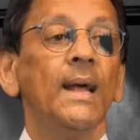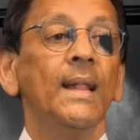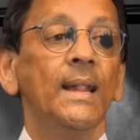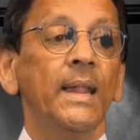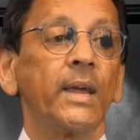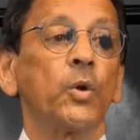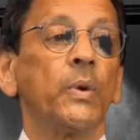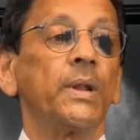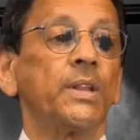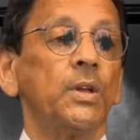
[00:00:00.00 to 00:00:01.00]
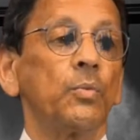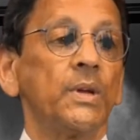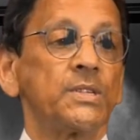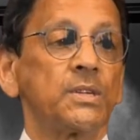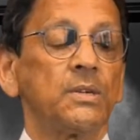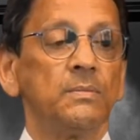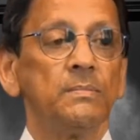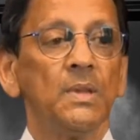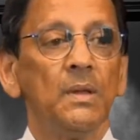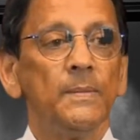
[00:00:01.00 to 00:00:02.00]
Liquidity risk.
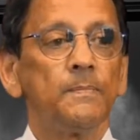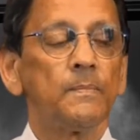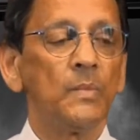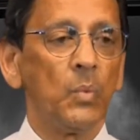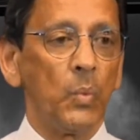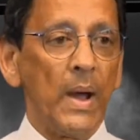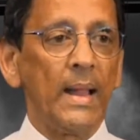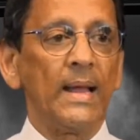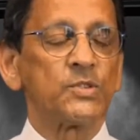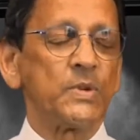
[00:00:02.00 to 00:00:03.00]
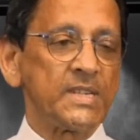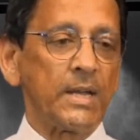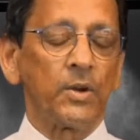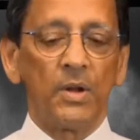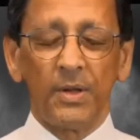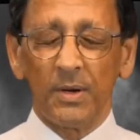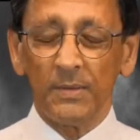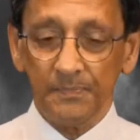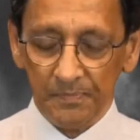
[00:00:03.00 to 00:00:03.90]
Well, as we said earlier,